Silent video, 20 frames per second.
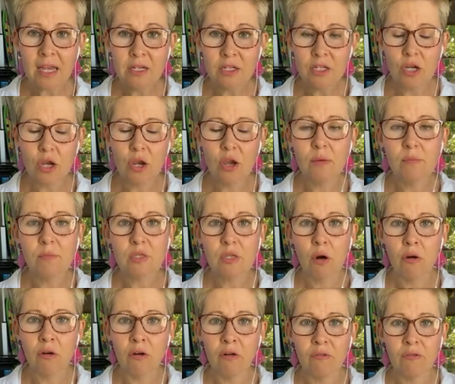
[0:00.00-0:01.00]
in
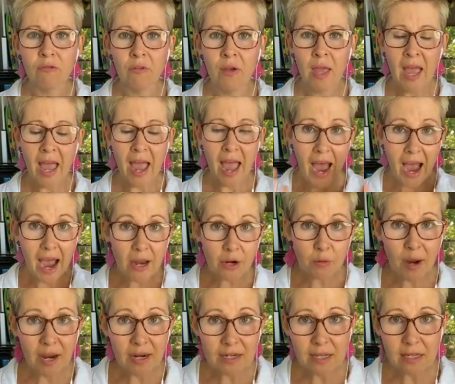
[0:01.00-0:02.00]
terms of
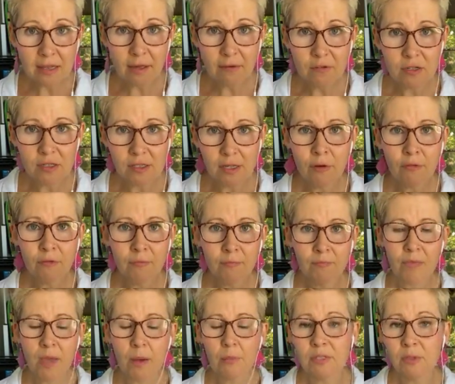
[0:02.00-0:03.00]
how to actually love yourself,
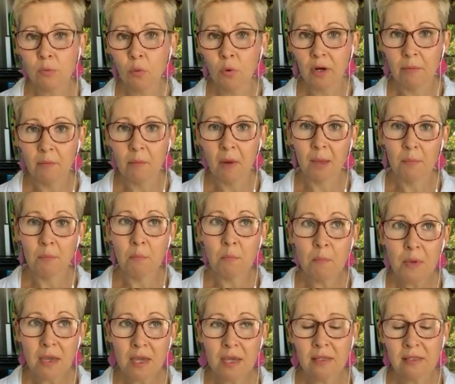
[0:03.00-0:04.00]
that was one of my
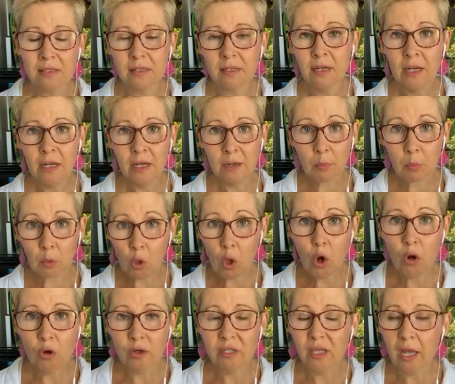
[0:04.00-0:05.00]
biggest
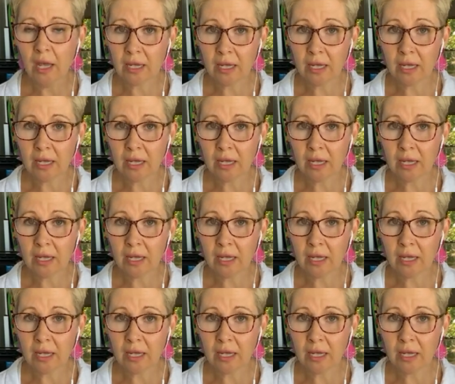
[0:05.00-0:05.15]
blocks.